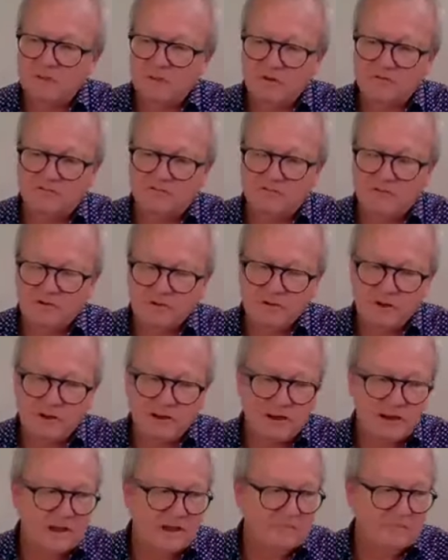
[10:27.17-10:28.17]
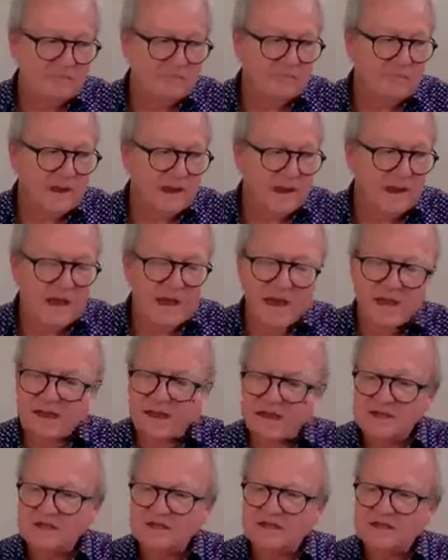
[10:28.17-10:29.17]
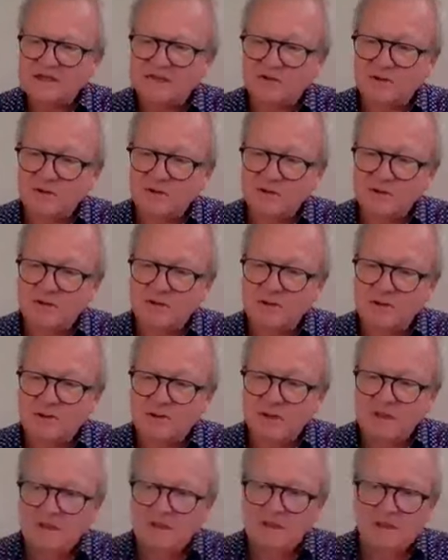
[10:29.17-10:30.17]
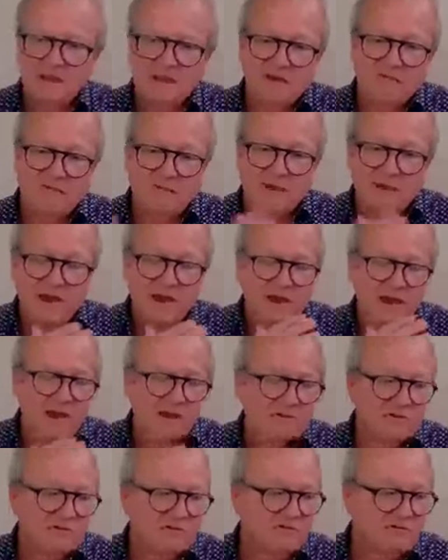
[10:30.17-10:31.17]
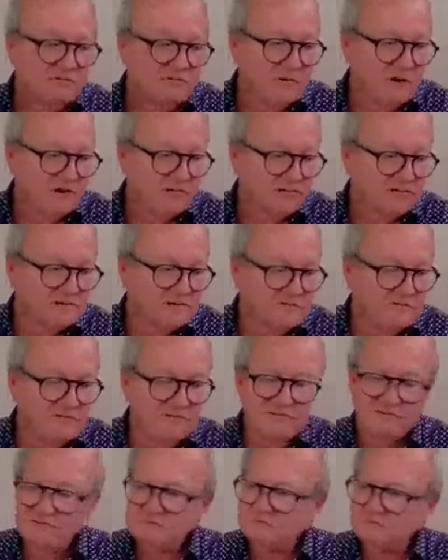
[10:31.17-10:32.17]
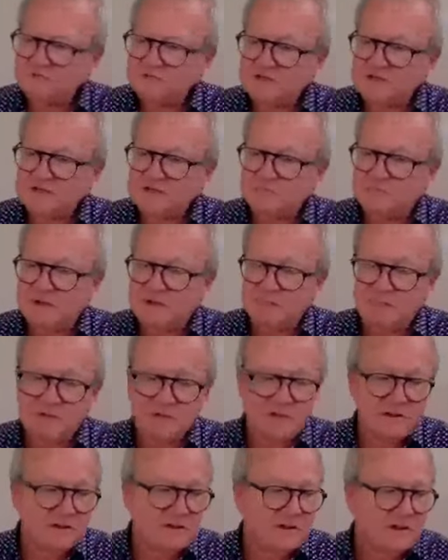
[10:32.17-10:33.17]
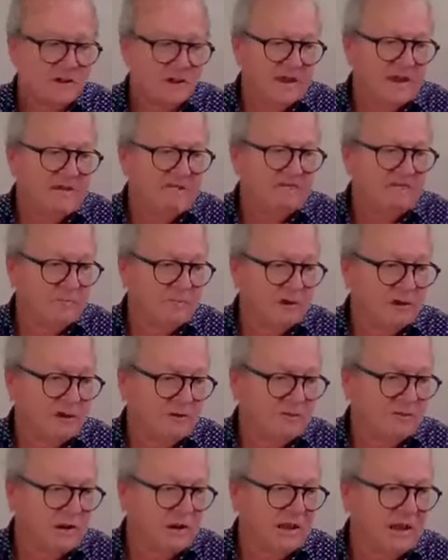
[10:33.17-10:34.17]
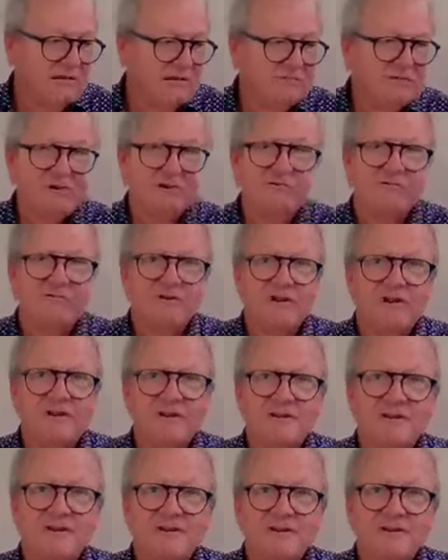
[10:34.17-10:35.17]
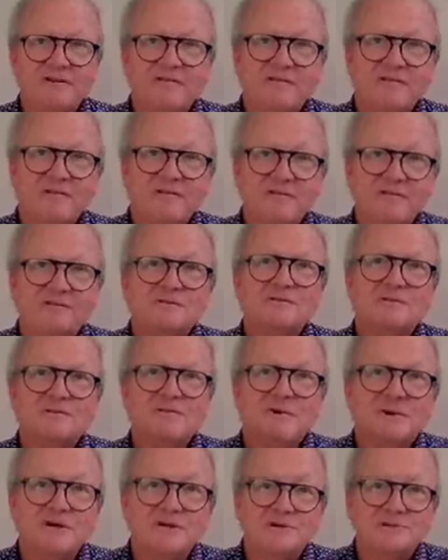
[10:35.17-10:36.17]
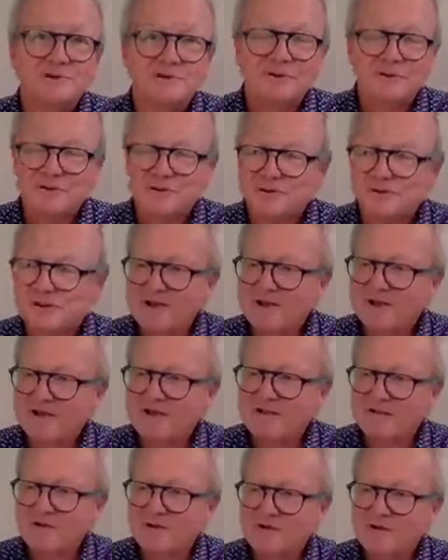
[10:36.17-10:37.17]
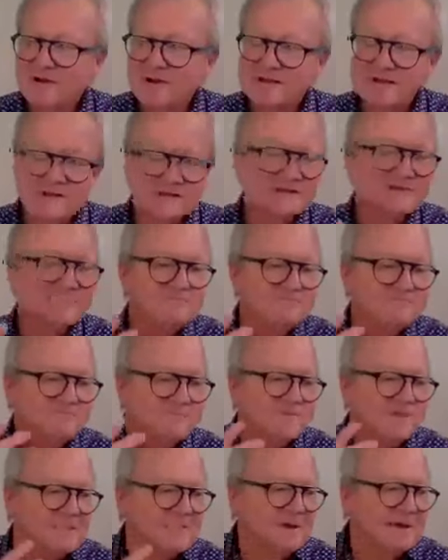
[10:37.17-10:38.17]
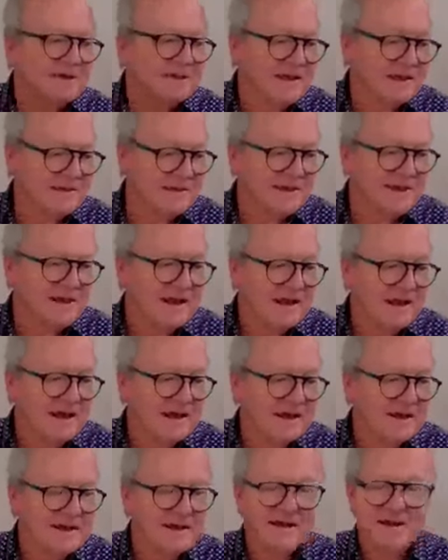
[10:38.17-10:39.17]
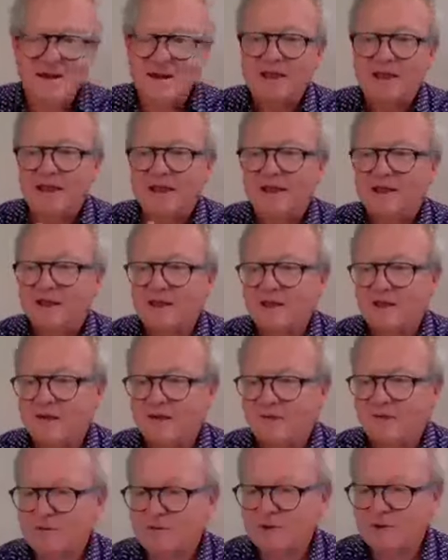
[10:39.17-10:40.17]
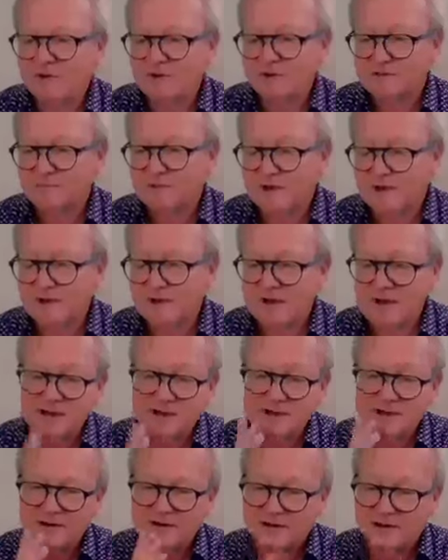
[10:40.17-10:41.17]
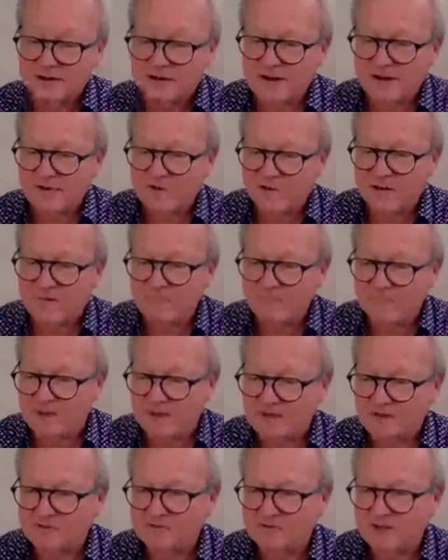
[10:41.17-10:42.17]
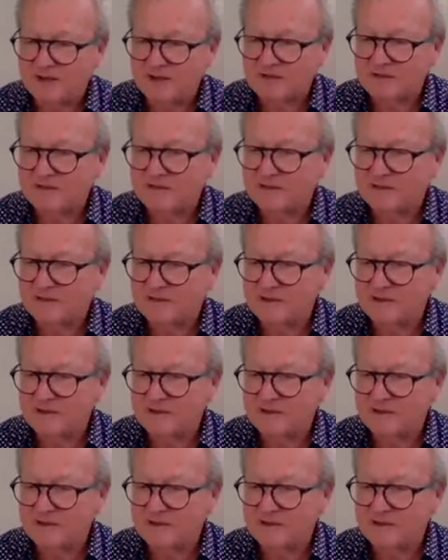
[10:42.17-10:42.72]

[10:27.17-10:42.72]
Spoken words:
Beautiful. I guess, you know, if we had to ask 6 people, everybody will have a different choice or, you know, something that they like in their own glassware. And I'll come back to that